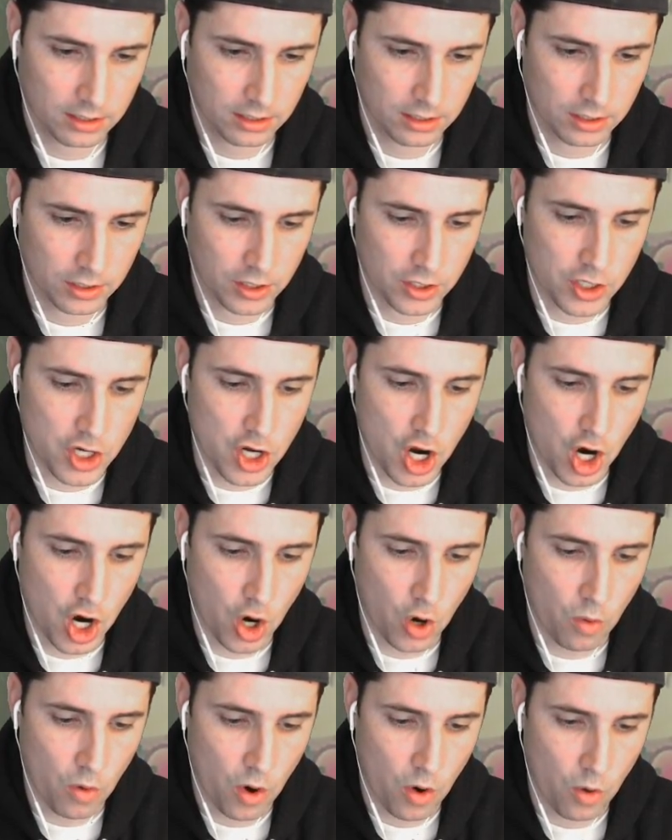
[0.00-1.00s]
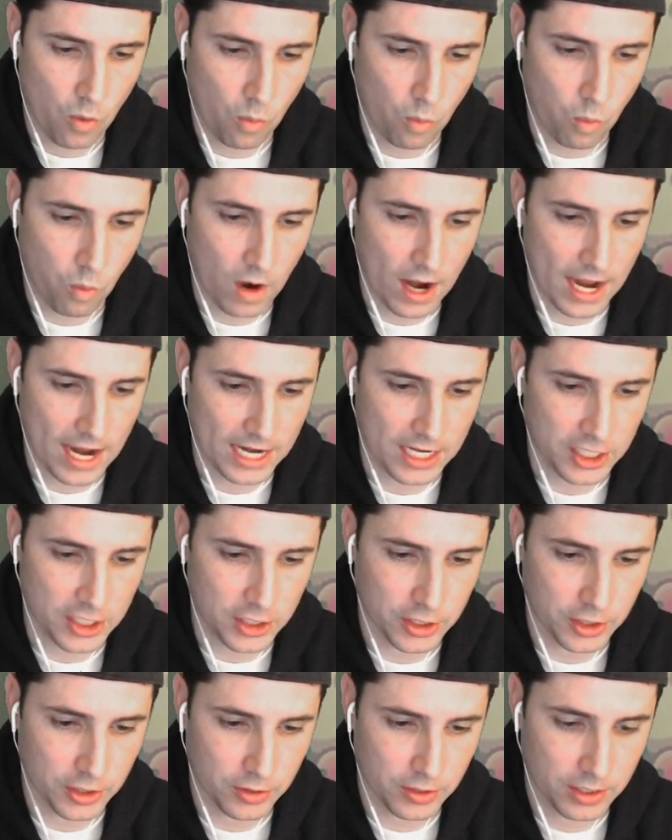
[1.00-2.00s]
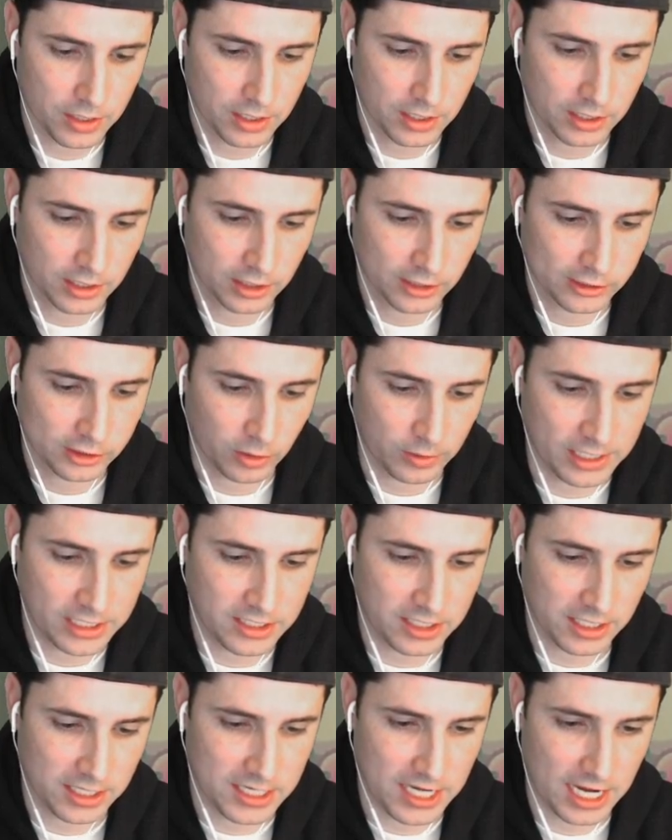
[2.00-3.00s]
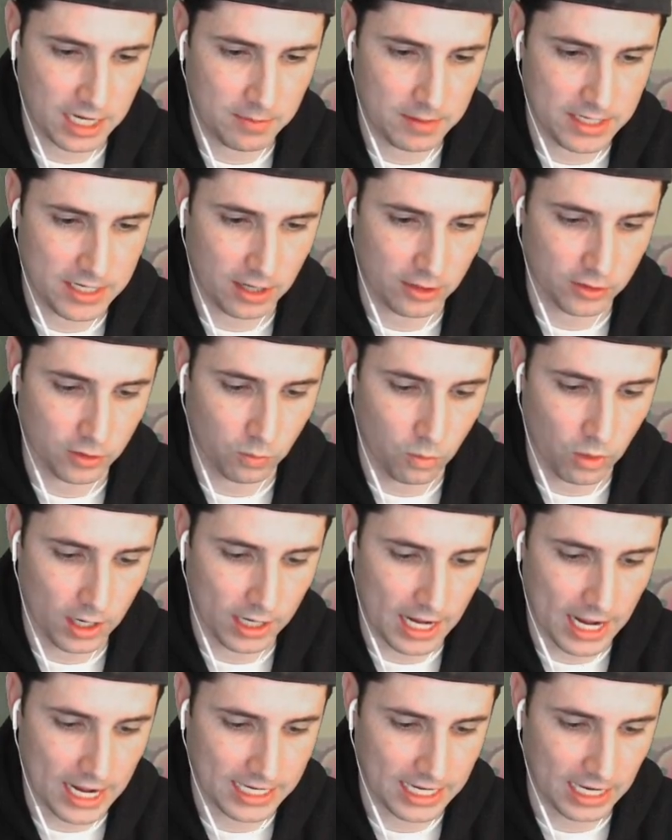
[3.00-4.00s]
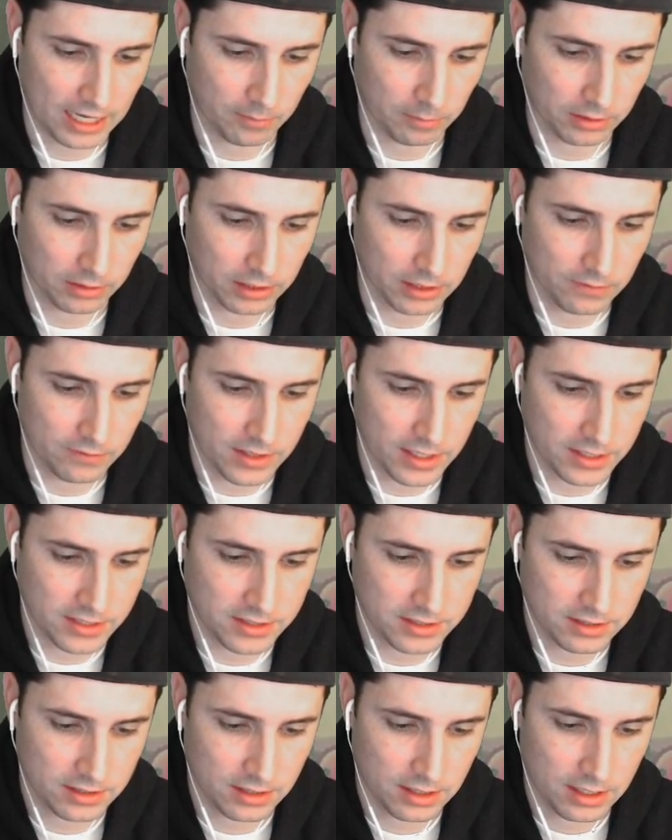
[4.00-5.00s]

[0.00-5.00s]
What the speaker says: No way, dude. So he's going to take me down to 1. I can't believe this.